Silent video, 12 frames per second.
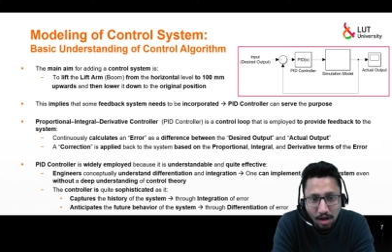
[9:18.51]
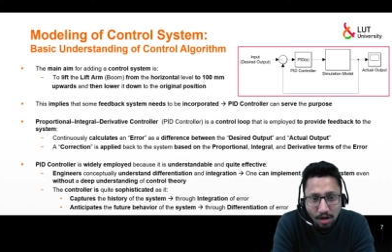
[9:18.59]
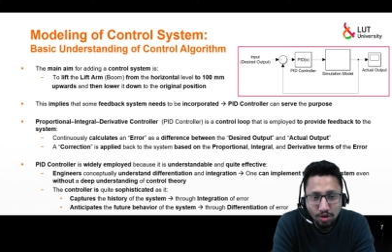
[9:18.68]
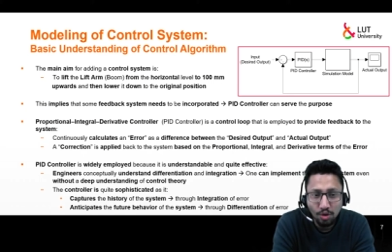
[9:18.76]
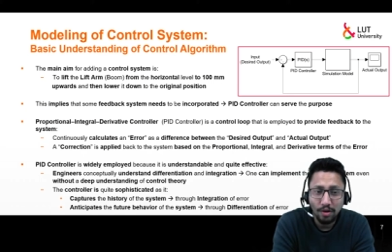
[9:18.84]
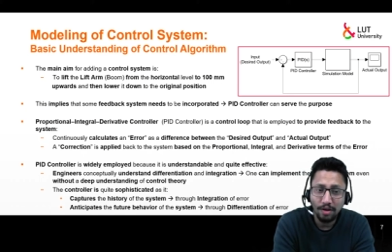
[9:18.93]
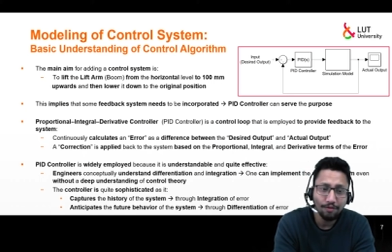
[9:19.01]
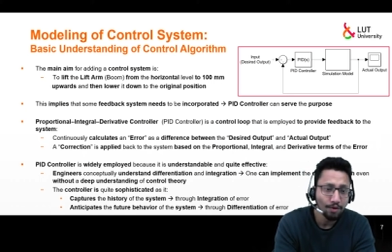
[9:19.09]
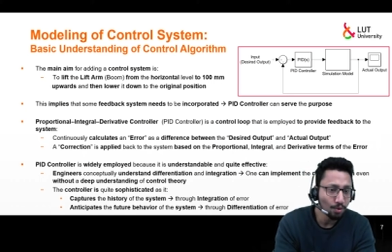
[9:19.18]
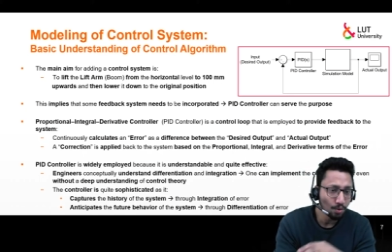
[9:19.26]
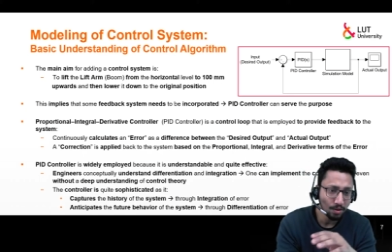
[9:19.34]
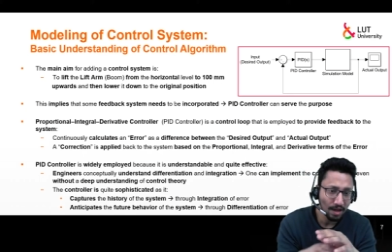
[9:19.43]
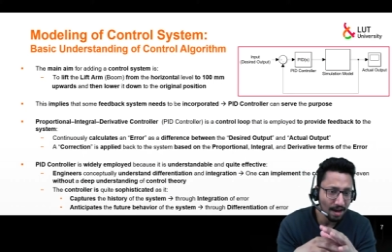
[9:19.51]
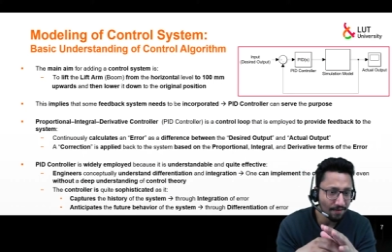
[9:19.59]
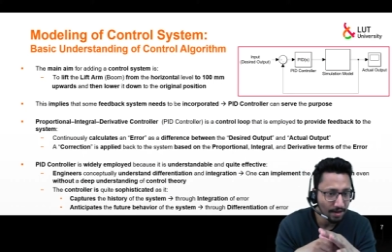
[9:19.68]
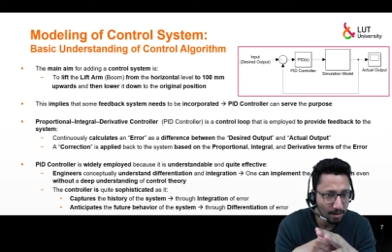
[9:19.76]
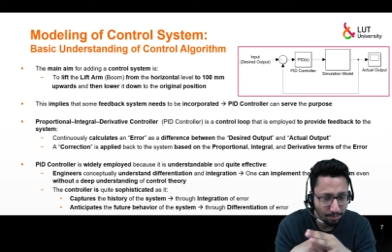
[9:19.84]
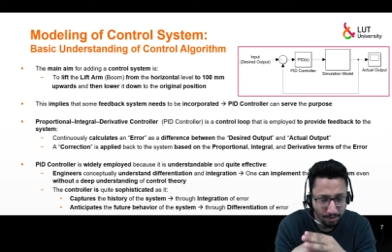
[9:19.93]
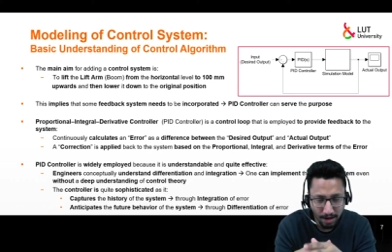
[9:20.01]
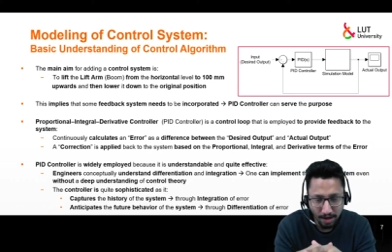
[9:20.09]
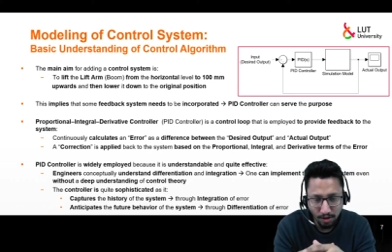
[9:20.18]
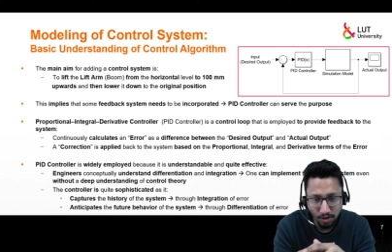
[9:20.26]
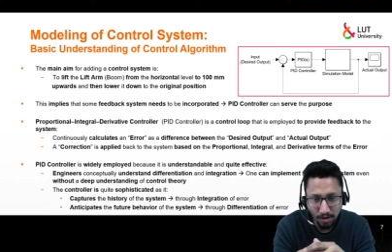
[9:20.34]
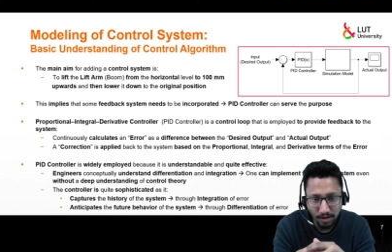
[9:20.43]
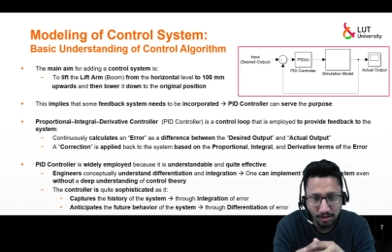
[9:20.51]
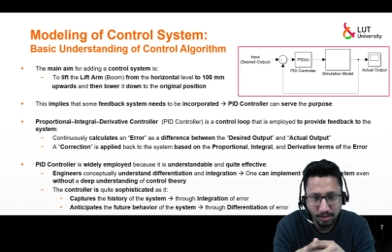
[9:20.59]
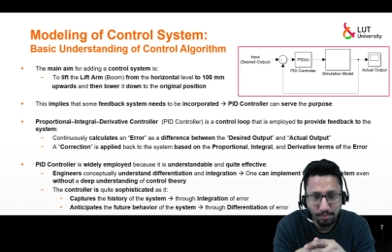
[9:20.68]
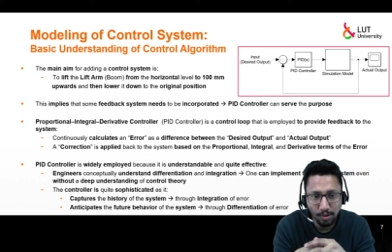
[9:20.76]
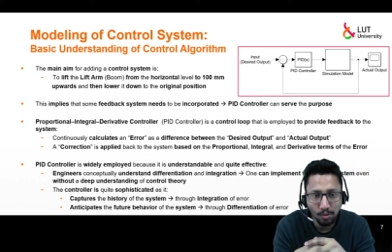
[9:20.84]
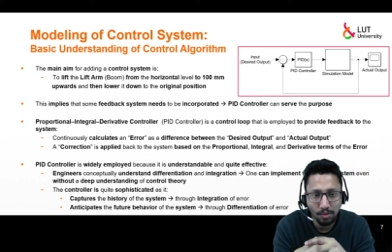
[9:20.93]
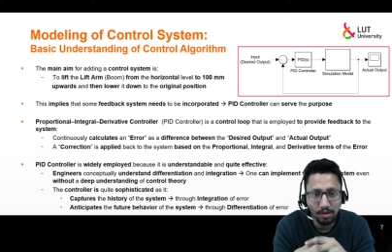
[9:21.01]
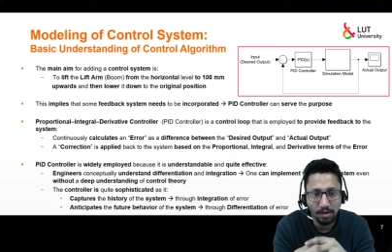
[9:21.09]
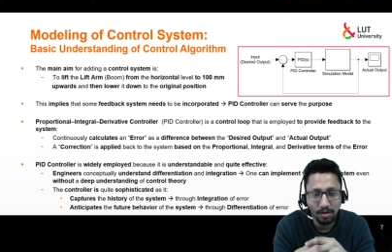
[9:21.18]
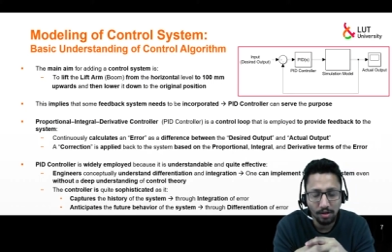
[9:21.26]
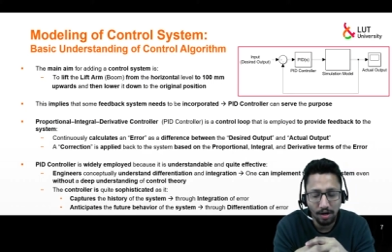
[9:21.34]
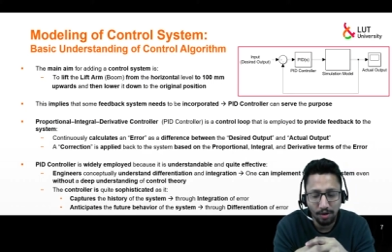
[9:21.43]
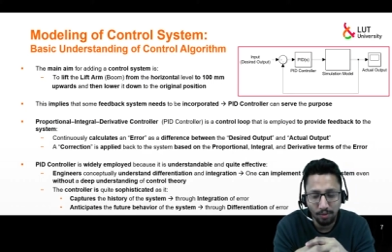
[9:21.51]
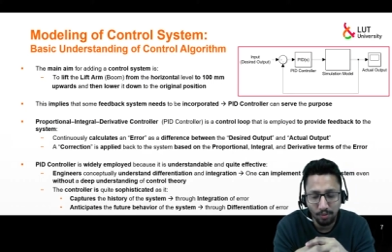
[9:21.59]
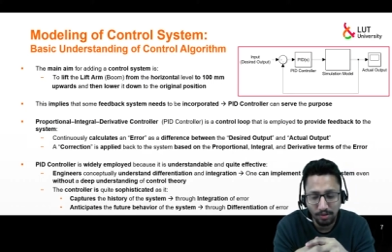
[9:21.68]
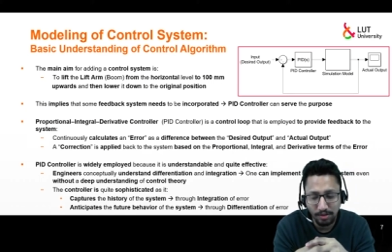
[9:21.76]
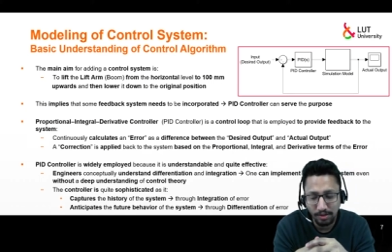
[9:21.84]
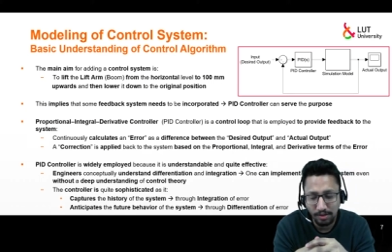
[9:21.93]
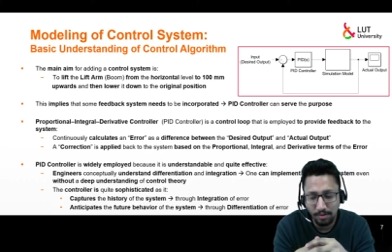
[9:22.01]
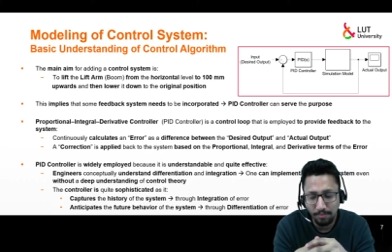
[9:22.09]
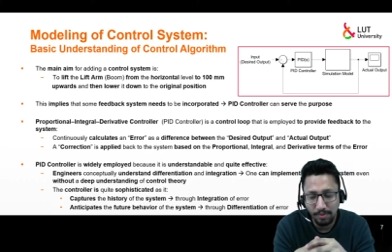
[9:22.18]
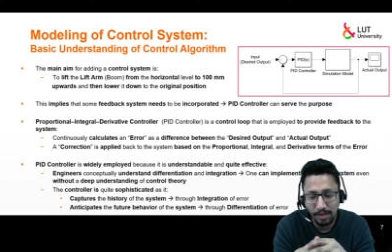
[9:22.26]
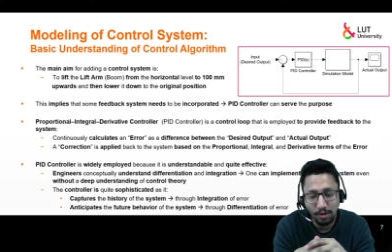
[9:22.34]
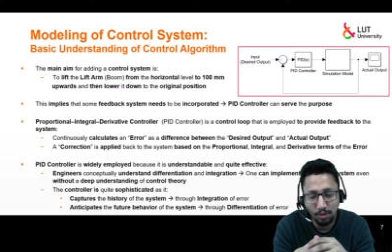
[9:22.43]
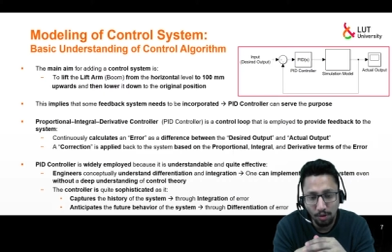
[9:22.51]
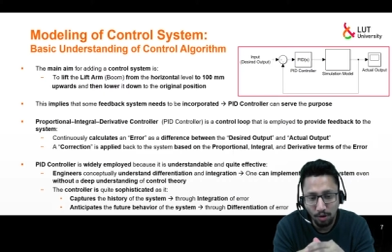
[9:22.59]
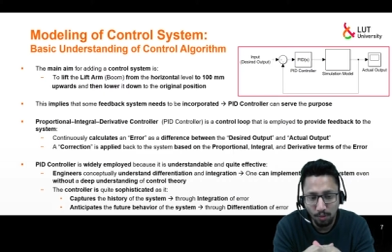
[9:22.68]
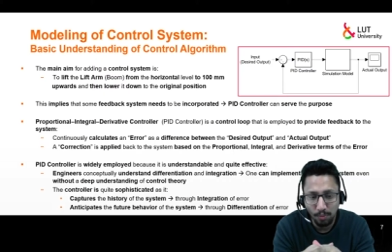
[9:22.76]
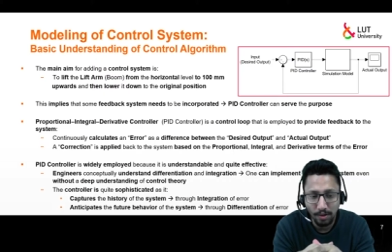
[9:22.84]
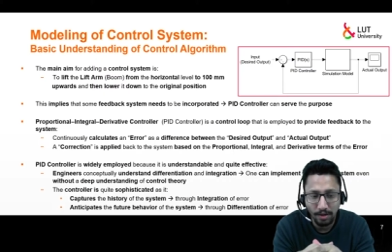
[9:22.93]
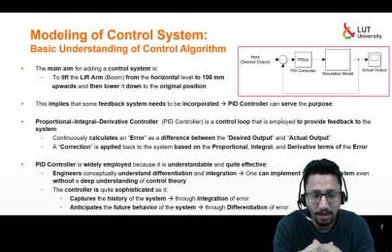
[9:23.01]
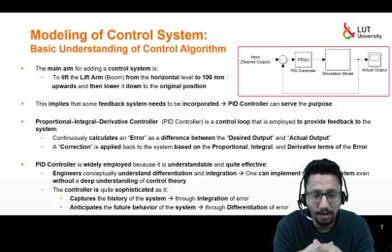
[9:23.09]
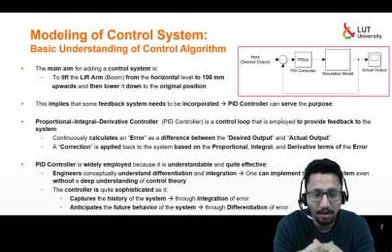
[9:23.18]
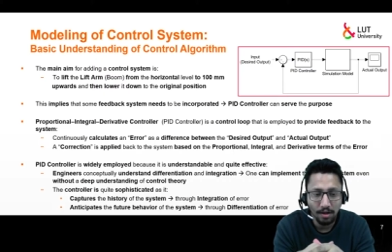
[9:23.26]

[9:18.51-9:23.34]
So if you don't have any prior knowledge about control system, then do not worry,